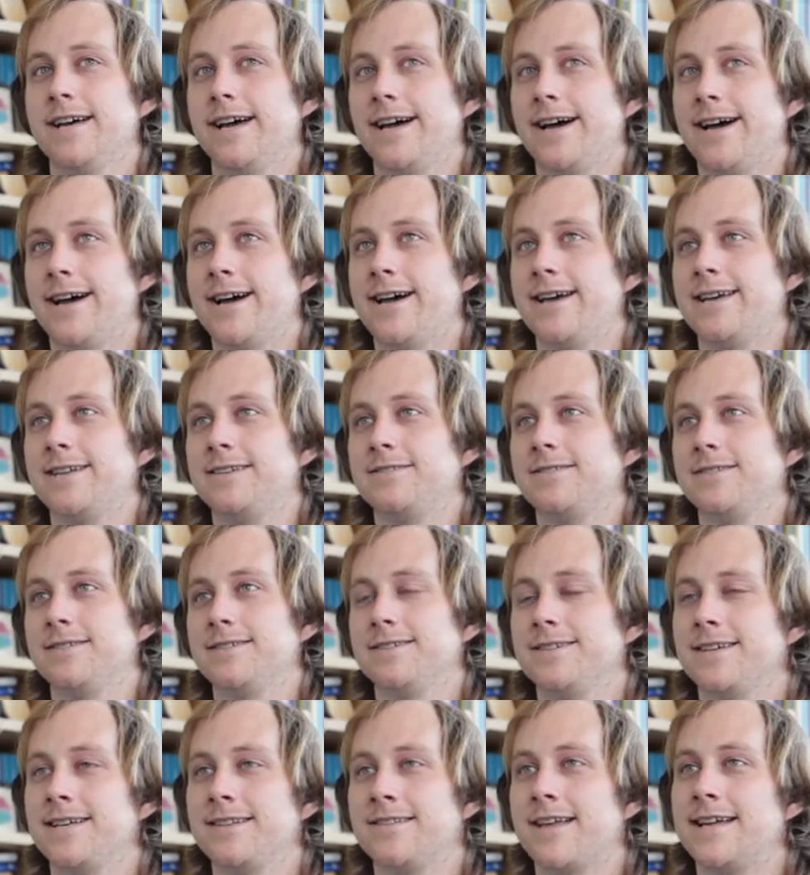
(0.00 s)
and
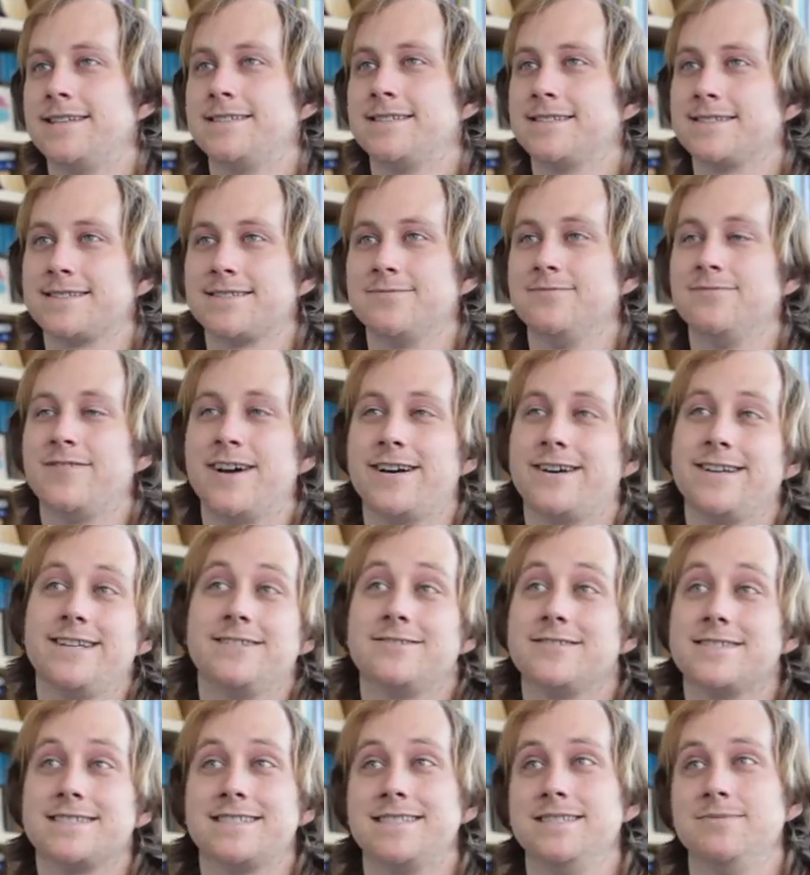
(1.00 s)
it led to some very
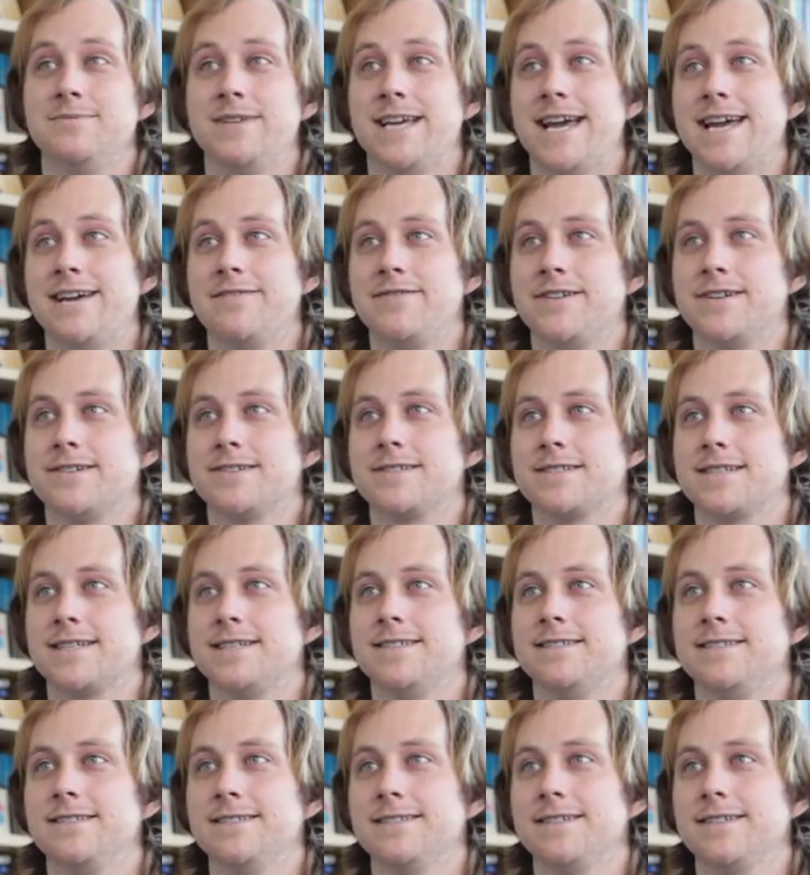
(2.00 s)
interesting behaviors
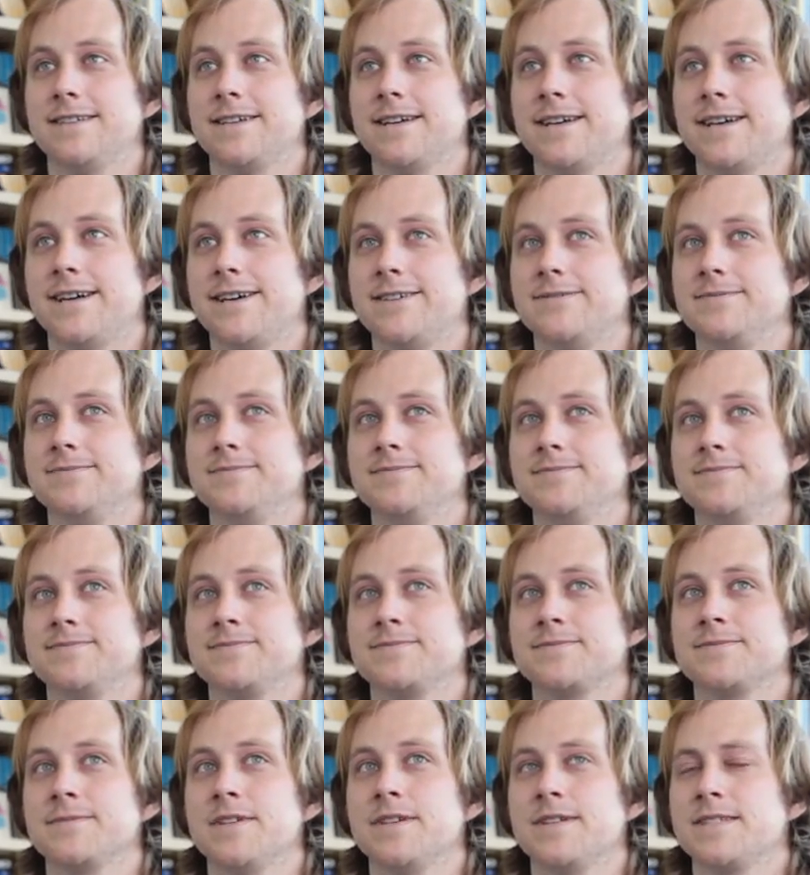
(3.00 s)
and um,
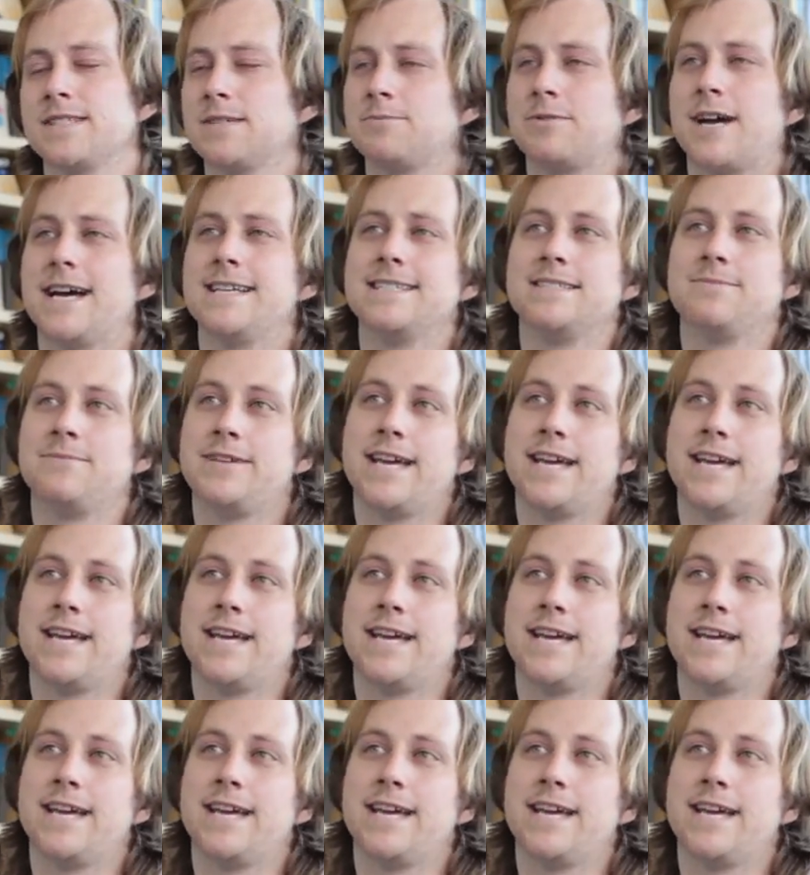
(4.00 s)
surprising